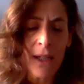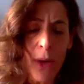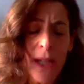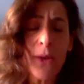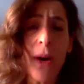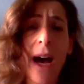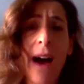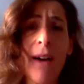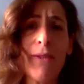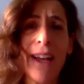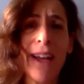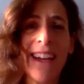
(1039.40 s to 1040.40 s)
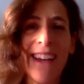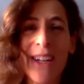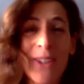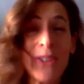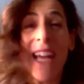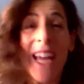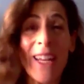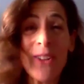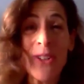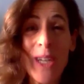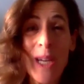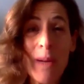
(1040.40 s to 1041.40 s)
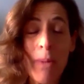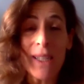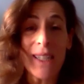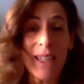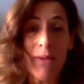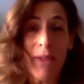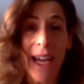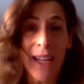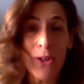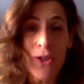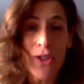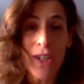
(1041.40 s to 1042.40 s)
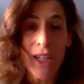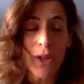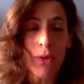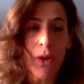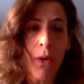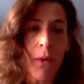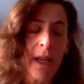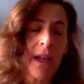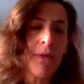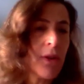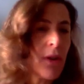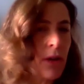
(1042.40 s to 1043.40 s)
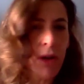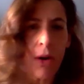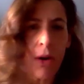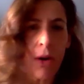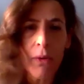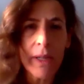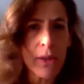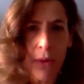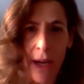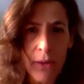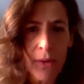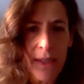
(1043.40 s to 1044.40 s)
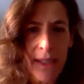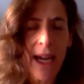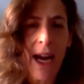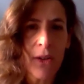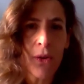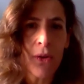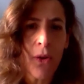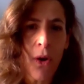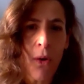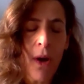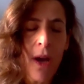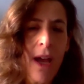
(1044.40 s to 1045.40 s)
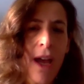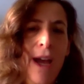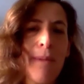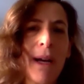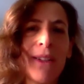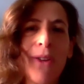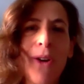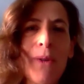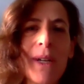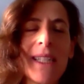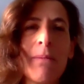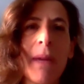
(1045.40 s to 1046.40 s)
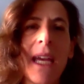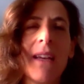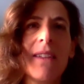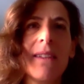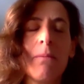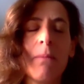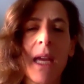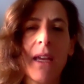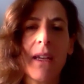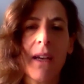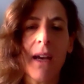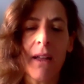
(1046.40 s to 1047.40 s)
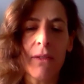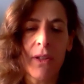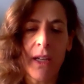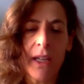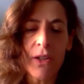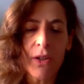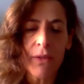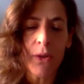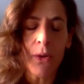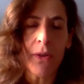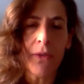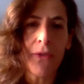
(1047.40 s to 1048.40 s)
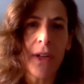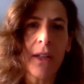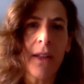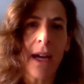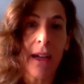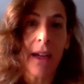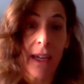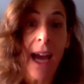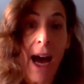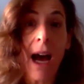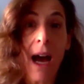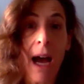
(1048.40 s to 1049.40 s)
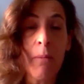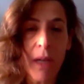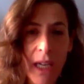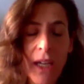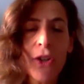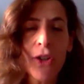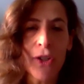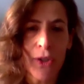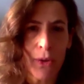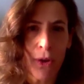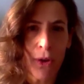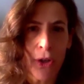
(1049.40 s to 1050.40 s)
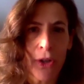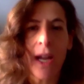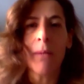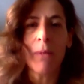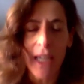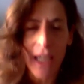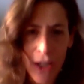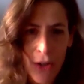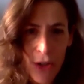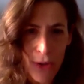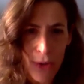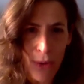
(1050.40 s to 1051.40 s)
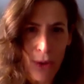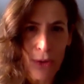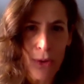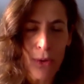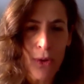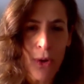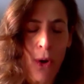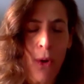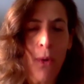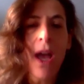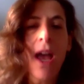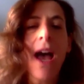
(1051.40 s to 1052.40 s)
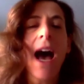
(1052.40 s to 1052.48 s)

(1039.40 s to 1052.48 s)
try to have like a good energy, positive energy, and if you don't know, it's okay to say I don't know, but always make the interviewer feel like, yeah, I'm eager to learn, I'm eager to know,